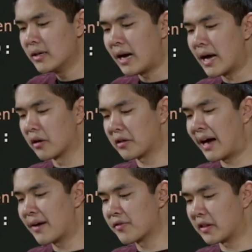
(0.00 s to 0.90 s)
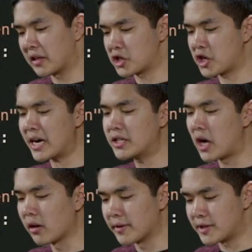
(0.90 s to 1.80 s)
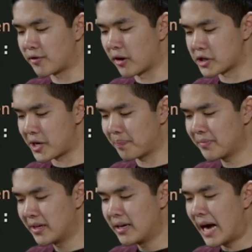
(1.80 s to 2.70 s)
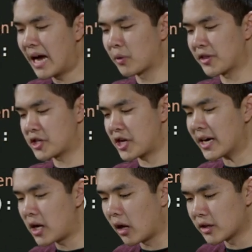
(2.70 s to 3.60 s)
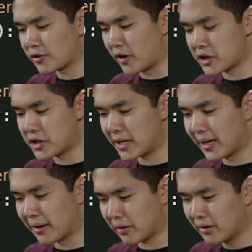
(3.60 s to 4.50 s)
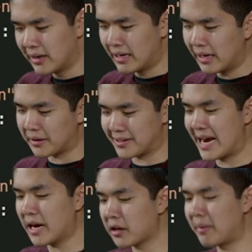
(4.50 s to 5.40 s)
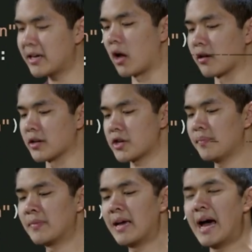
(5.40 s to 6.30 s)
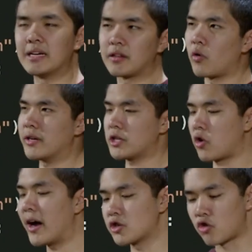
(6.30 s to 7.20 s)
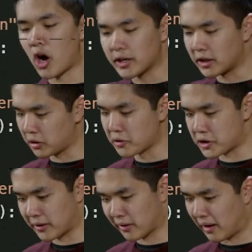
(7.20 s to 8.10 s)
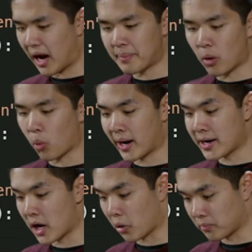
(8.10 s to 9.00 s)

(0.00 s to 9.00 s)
I also have this check knowledge function. And what the check knowledge function does is it takes my knowledge and it's going to try and draw conclusions about what I know.